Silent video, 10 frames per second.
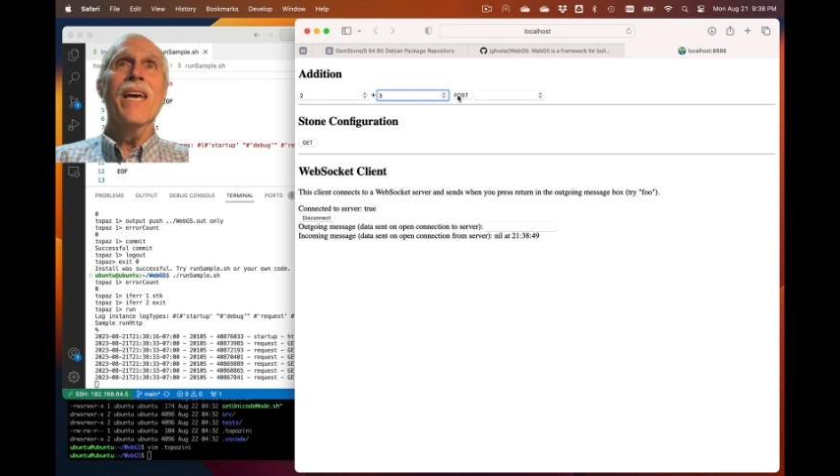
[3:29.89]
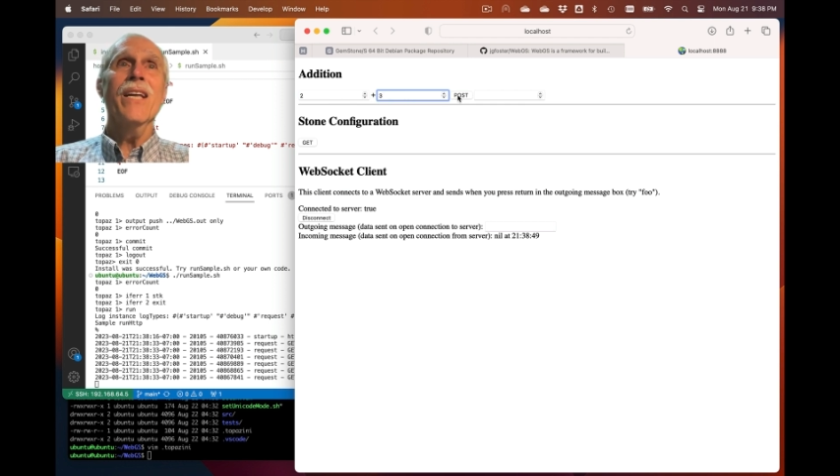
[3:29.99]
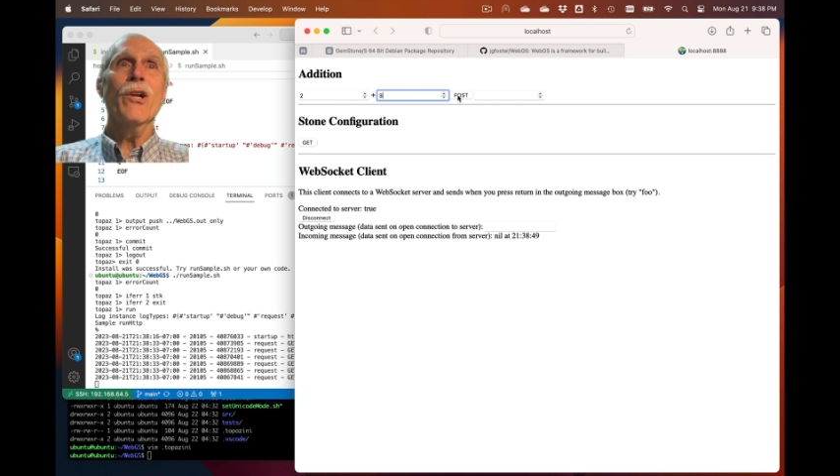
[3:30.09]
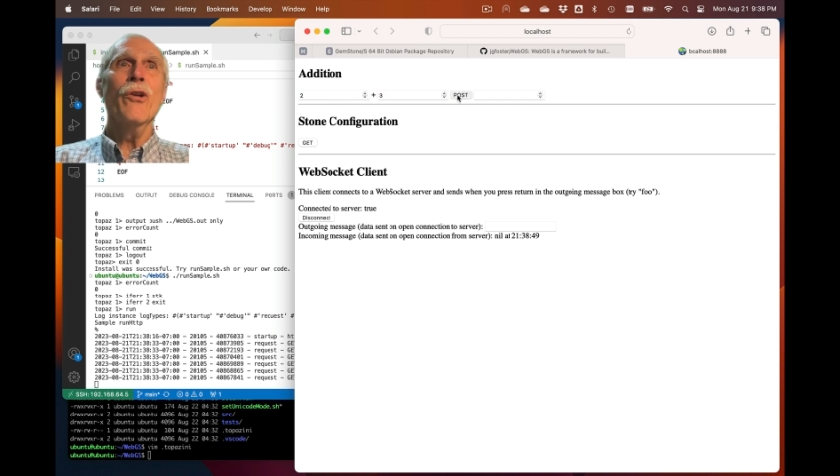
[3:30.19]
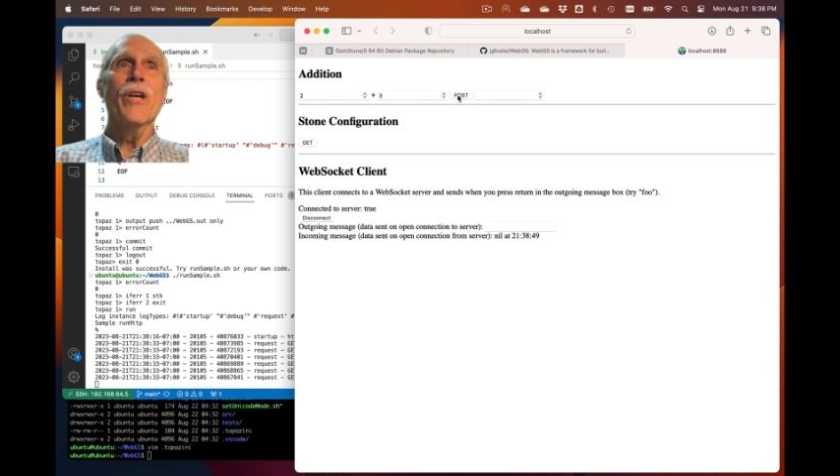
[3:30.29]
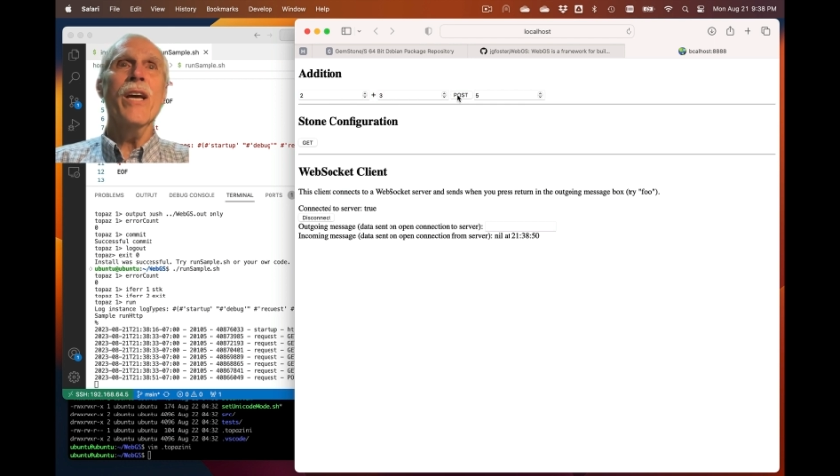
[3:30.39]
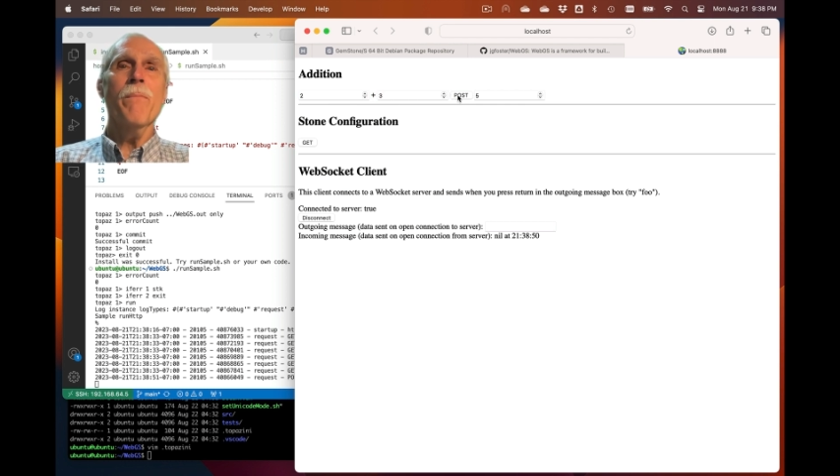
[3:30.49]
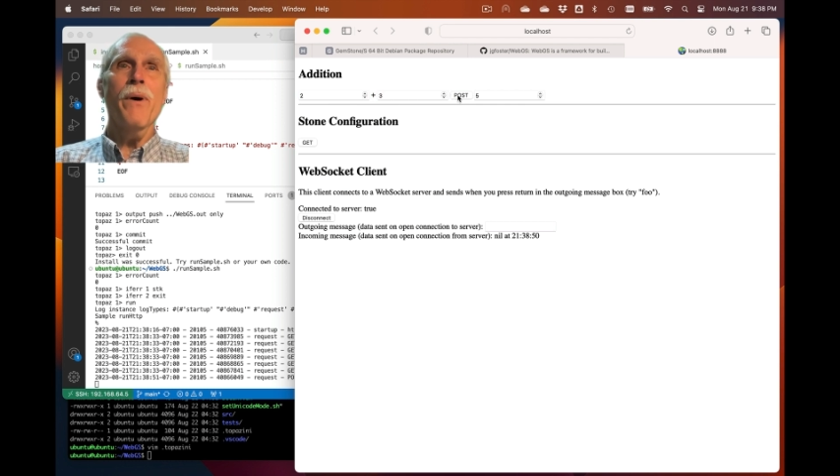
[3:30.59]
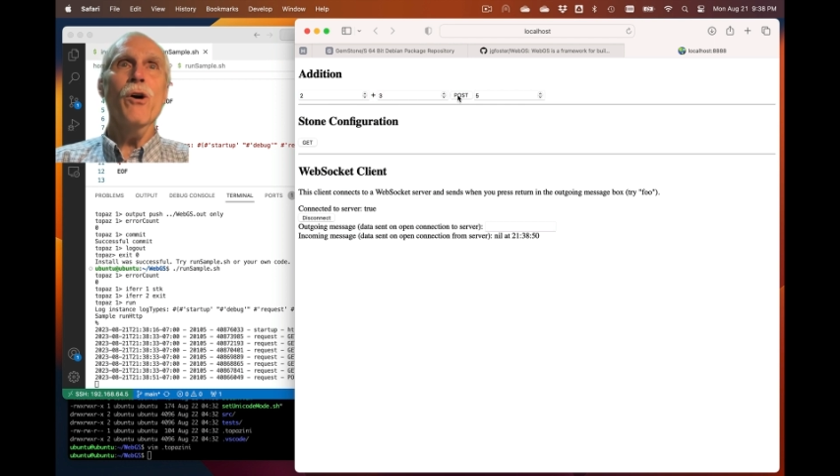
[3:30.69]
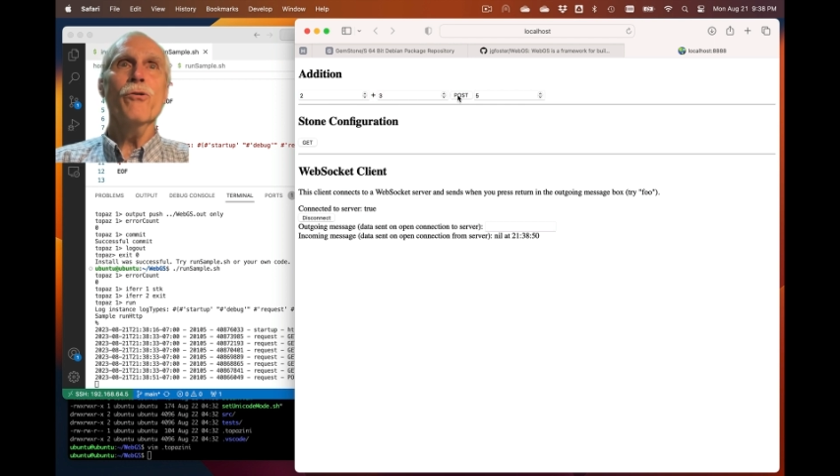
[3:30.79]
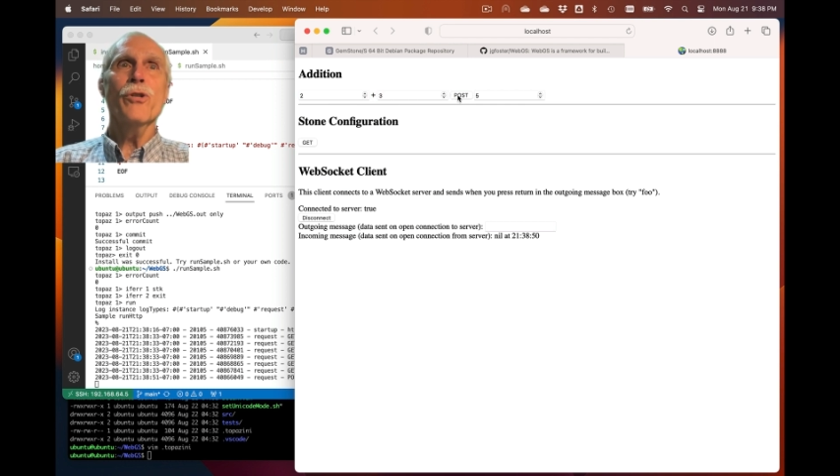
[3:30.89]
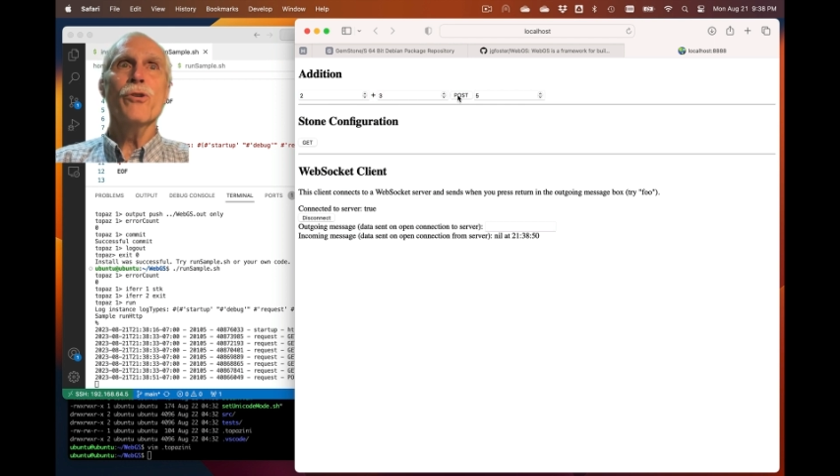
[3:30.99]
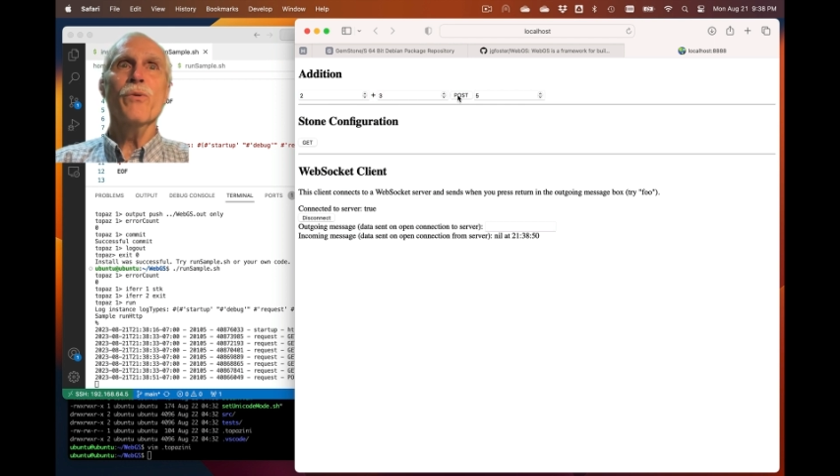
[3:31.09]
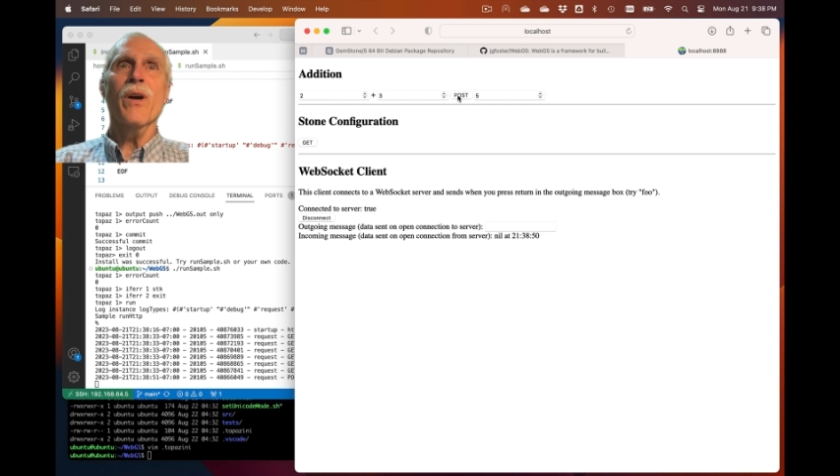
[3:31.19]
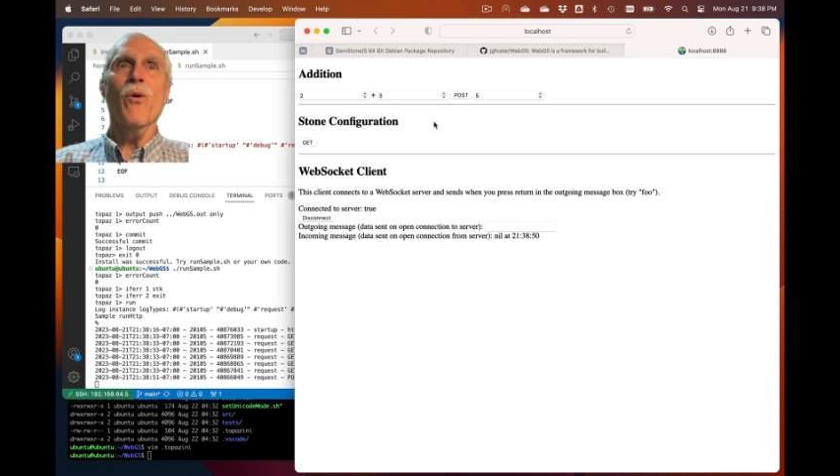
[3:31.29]
including a
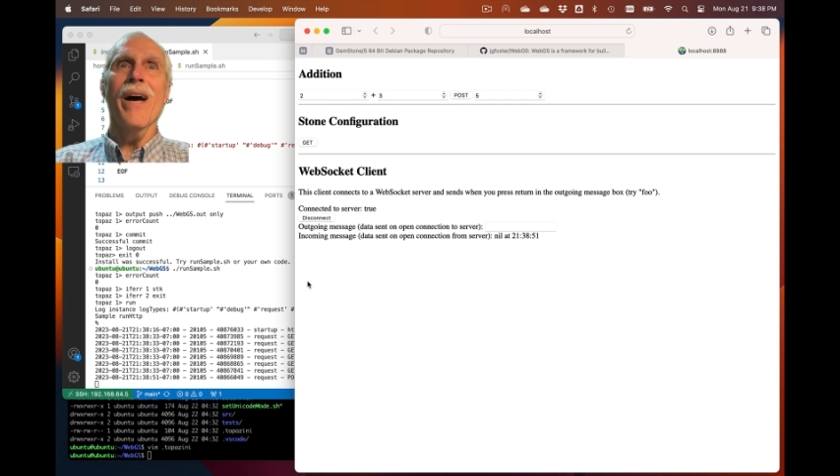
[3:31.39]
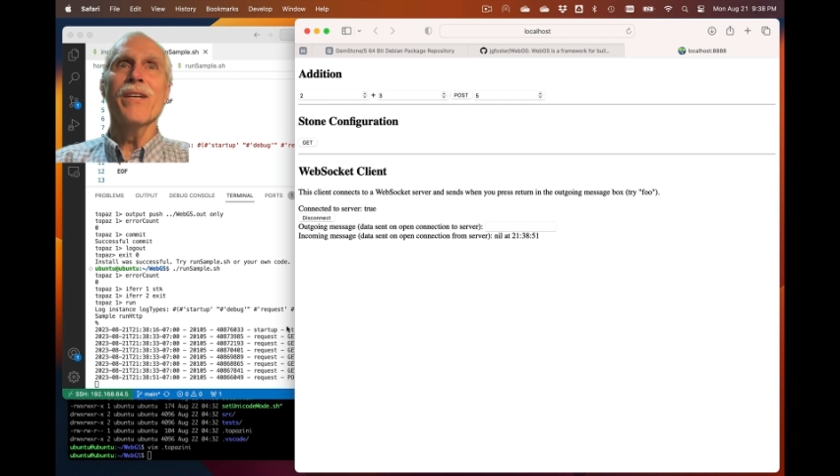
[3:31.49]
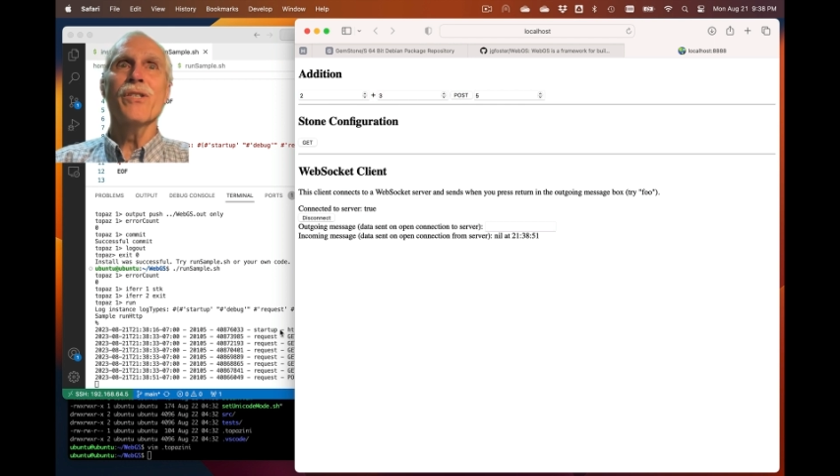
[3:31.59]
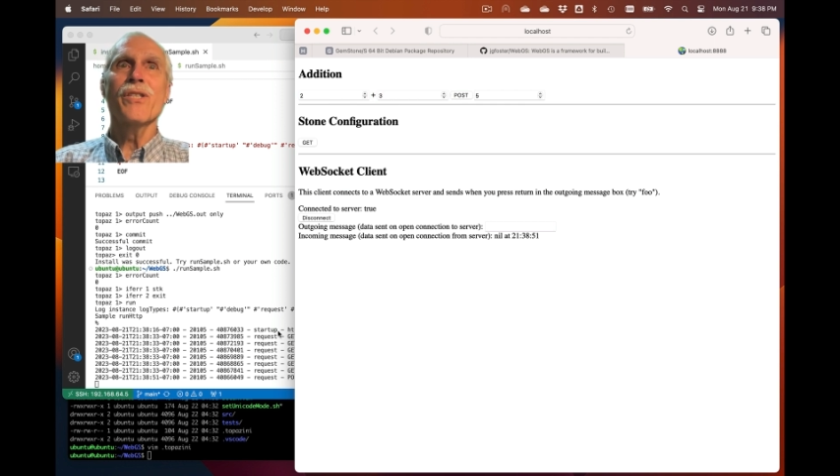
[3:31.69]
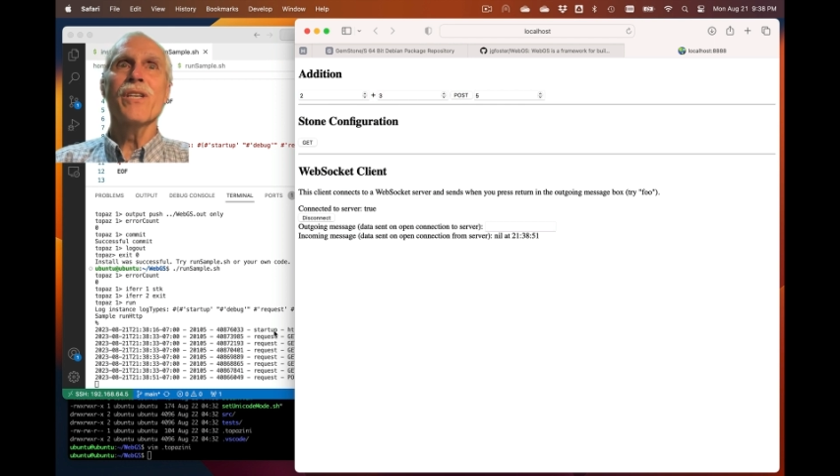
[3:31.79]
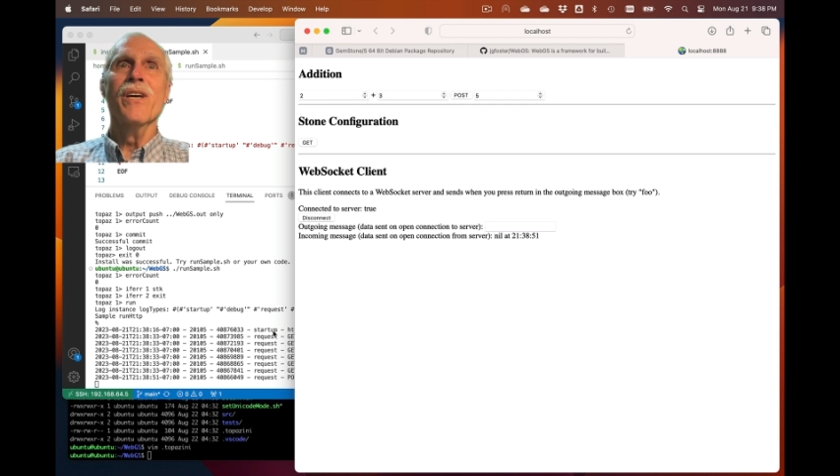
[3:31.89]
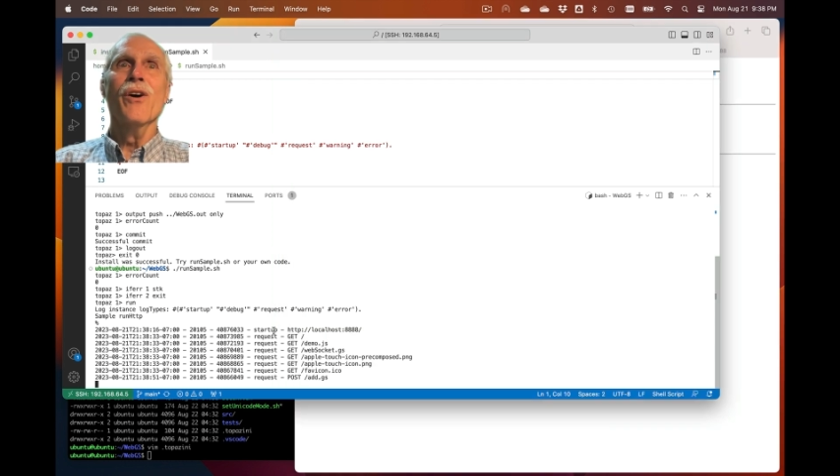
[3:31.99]
post request